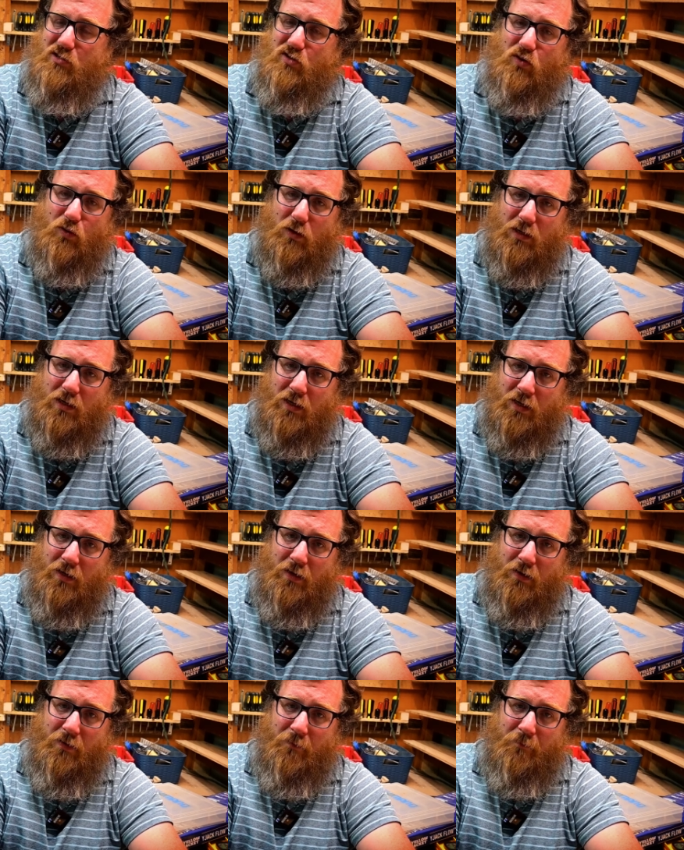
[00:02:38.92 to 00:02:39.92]
torque,
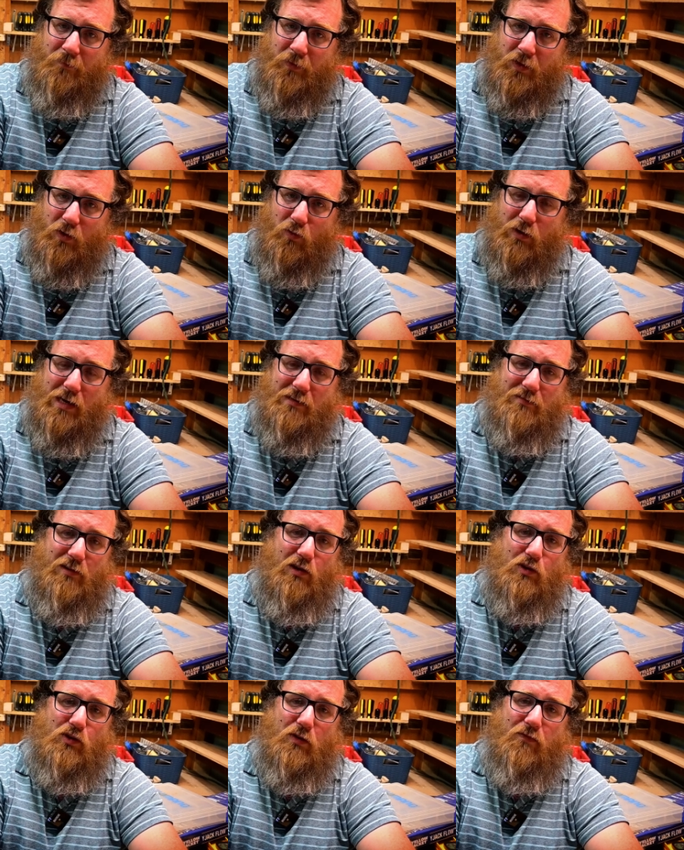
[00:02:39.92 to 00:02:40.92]
or it has
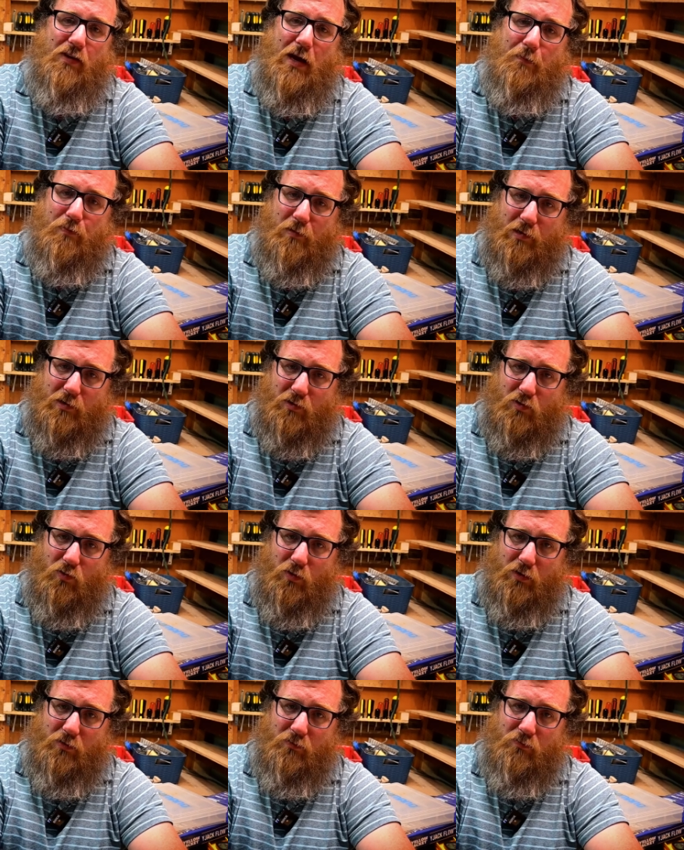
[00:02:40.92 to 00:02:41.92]
larger evaporator
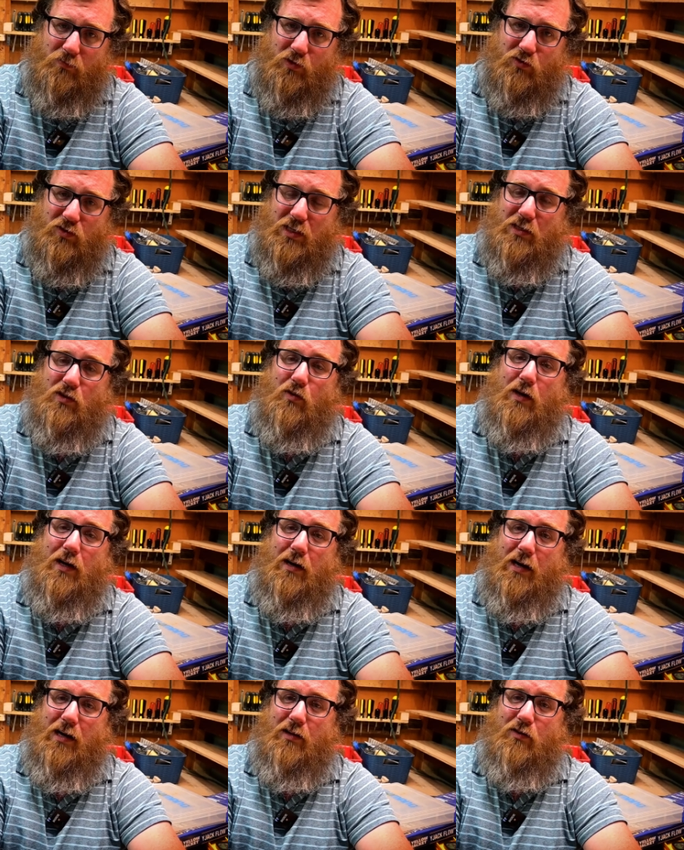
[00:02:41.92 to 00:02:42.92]
coil. You've seen new air
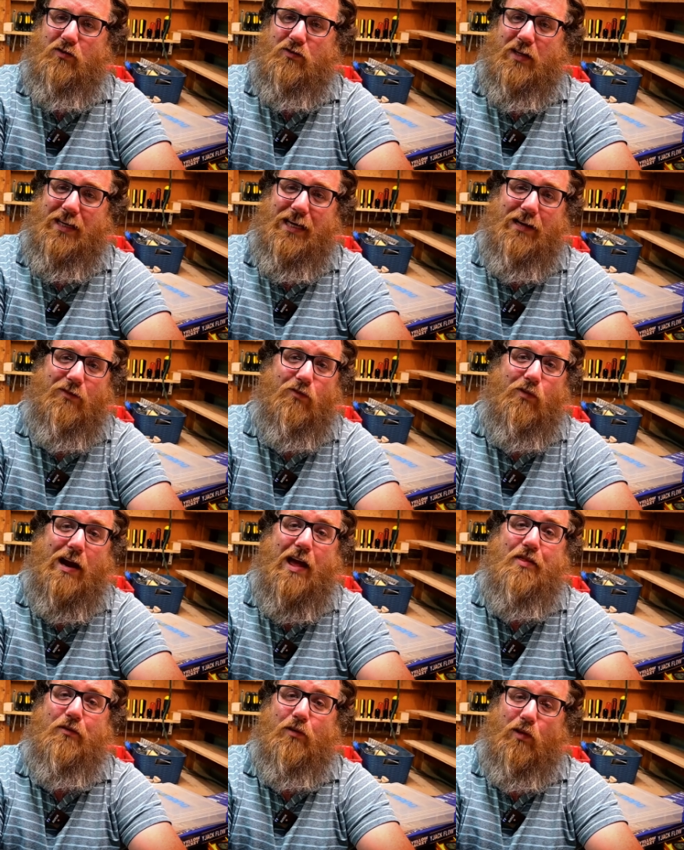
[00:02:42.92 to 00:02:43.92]
handlers, they get
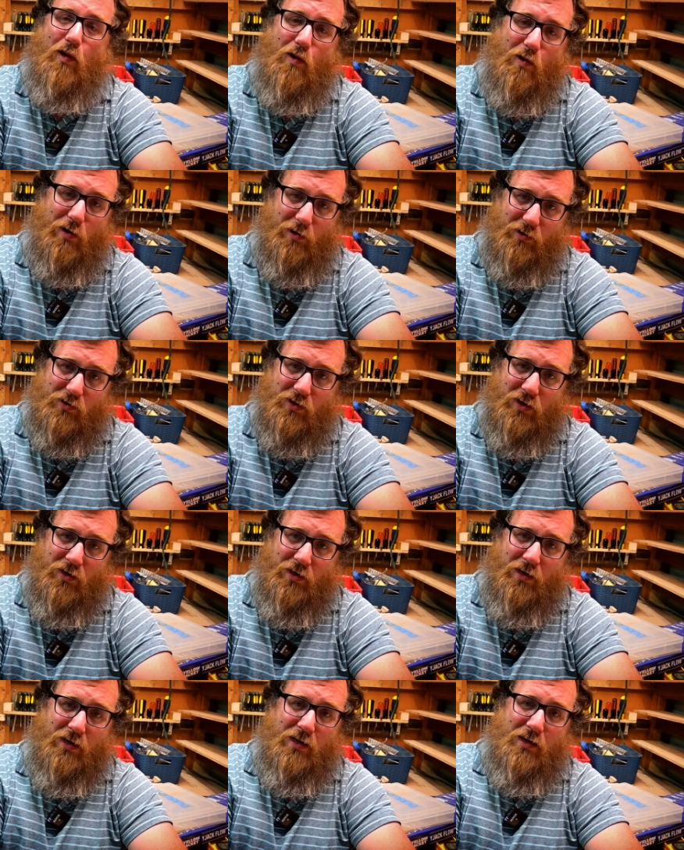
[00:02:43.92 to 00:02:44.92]
rather large.
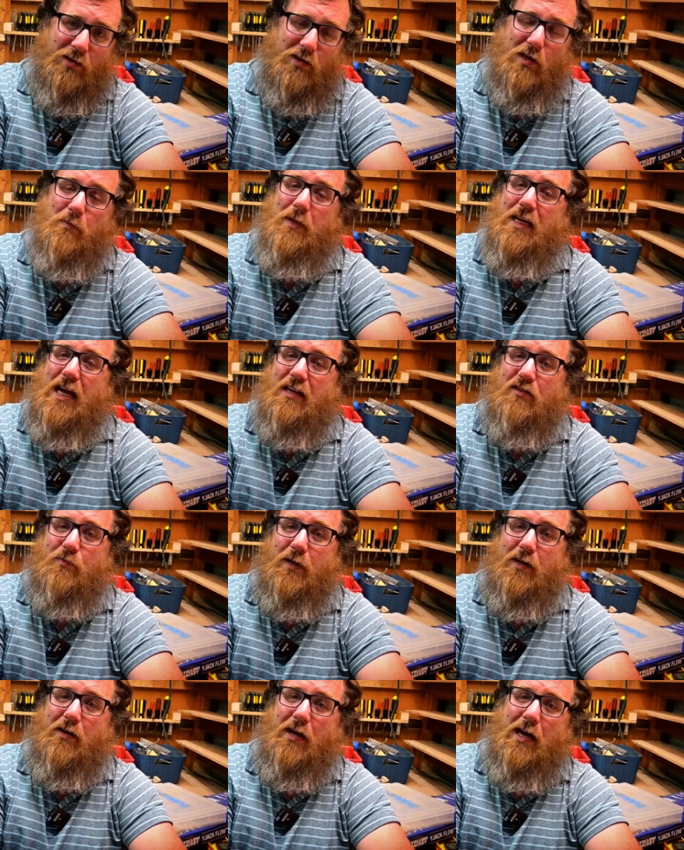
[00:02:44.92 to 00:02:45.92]
Goodman had some
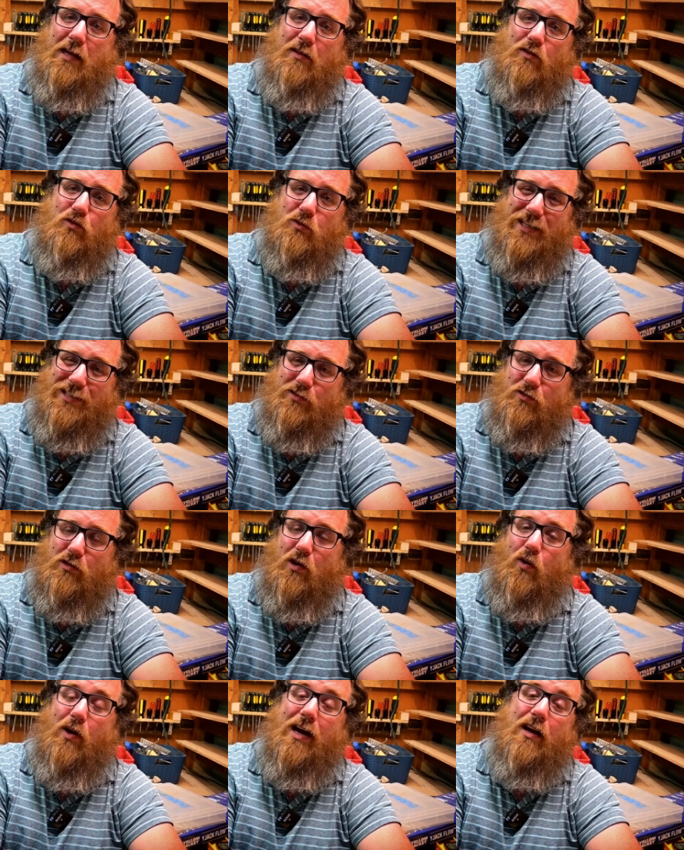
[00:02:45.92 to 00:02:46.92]
air handlers, which I used to
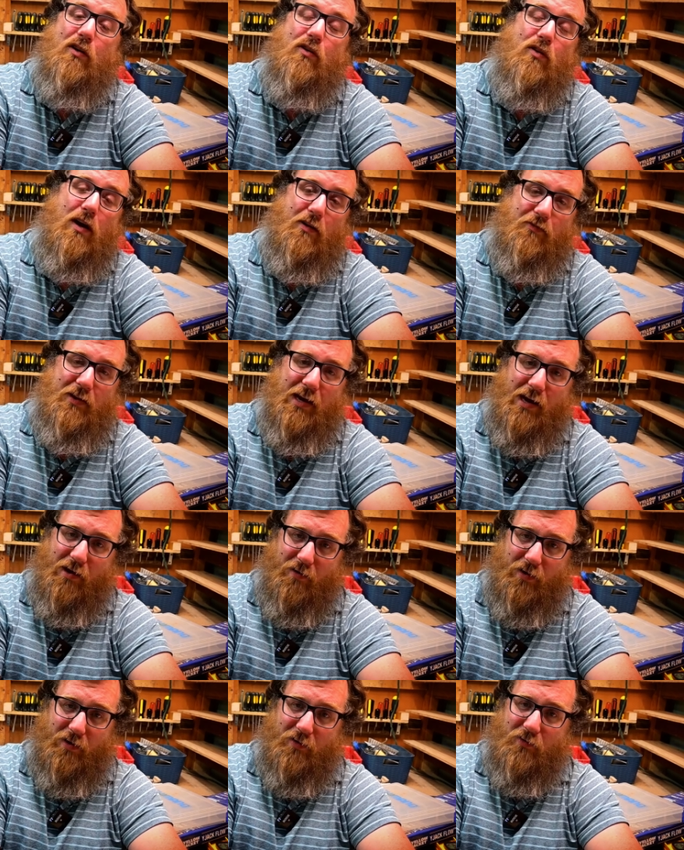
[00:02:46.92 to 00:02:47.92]
call aircraft
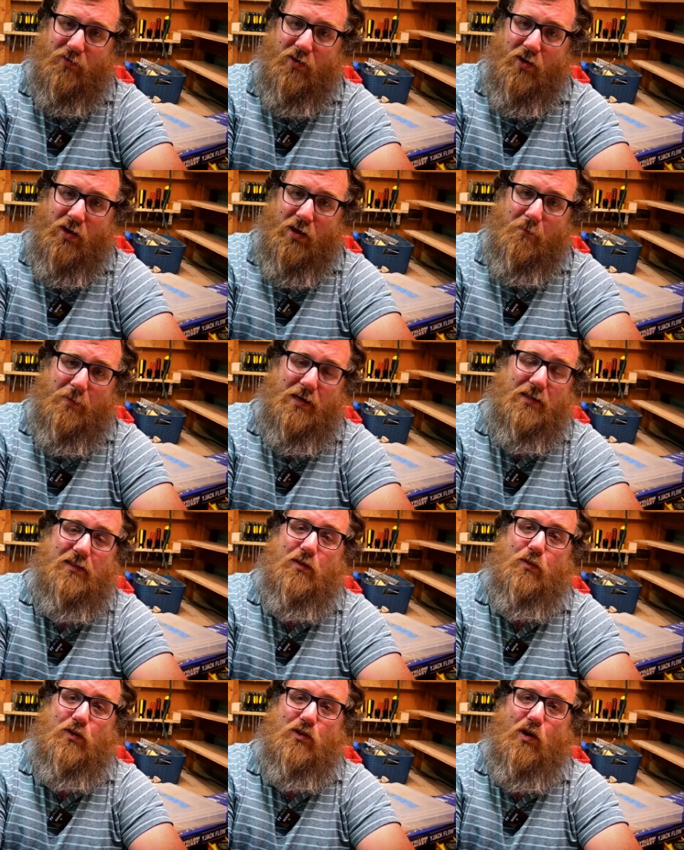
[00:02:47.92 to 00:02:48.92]
carriers, because they
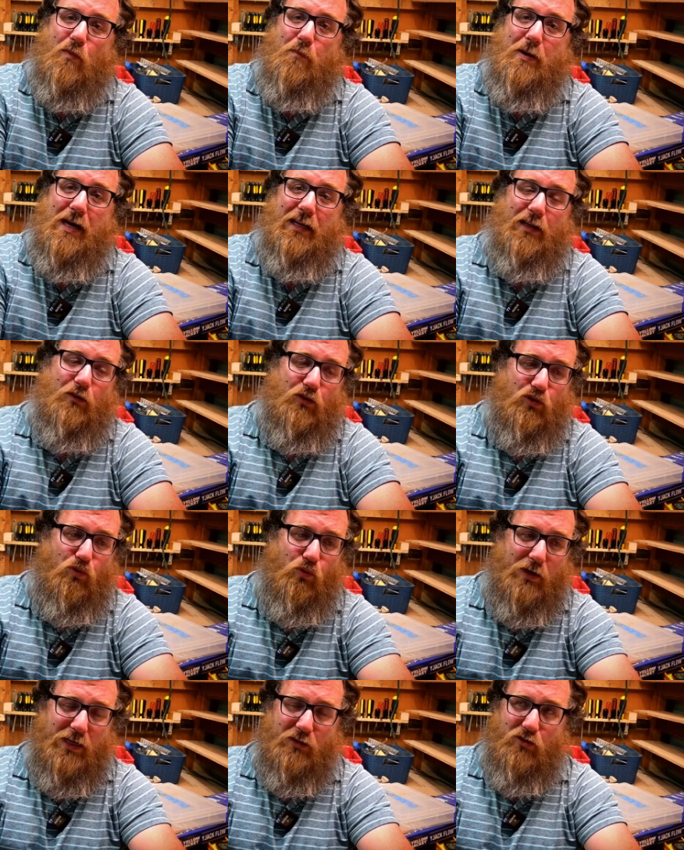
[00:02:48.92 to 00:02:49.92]
were so big. They were
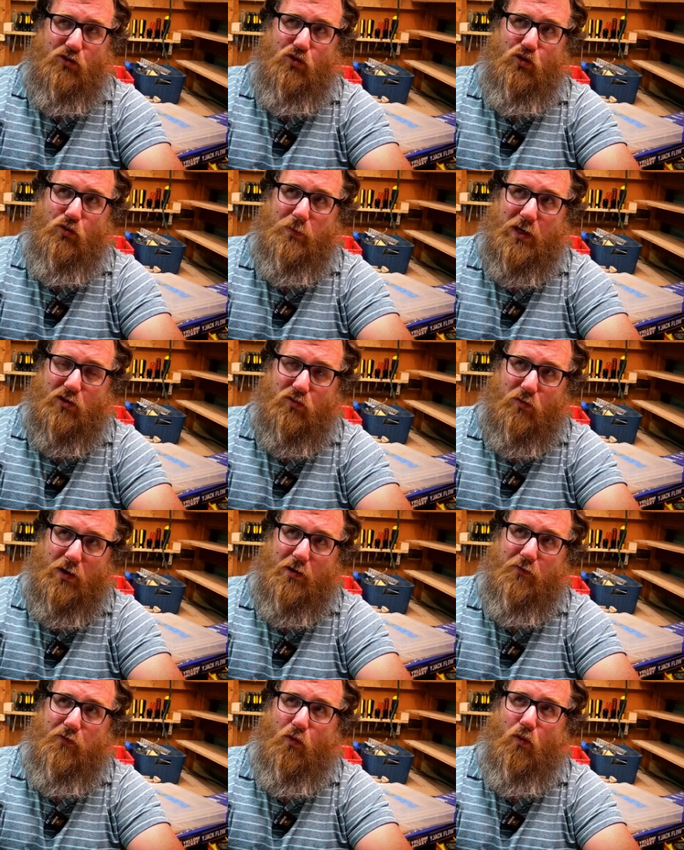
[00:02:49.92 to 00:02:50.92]
22 by
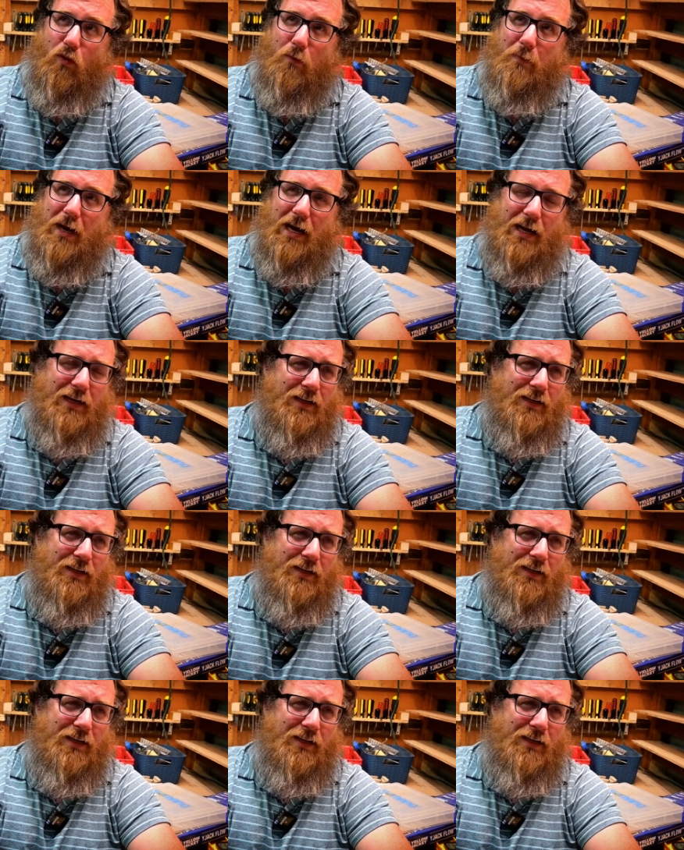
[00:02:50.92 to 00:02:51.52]
24 by,